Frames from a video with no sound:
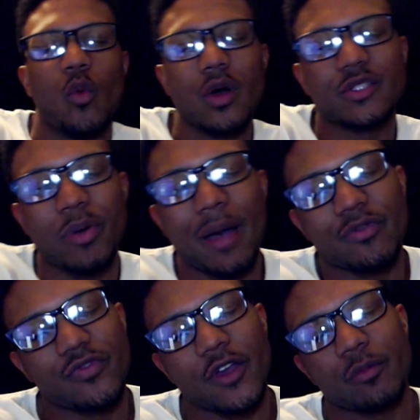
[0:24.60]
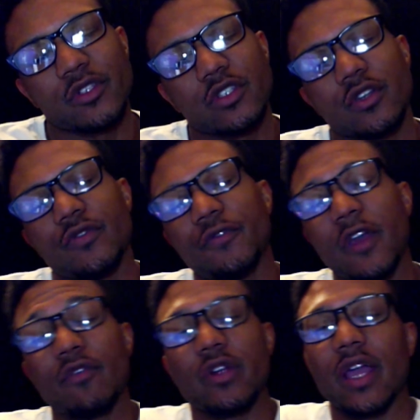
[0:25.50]
What's poppin' fam, it's your
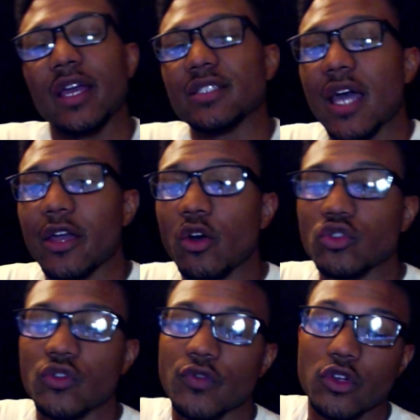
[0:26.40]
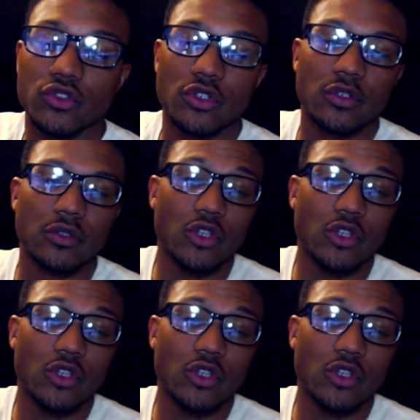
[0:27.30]
favorite anti-culture vulture,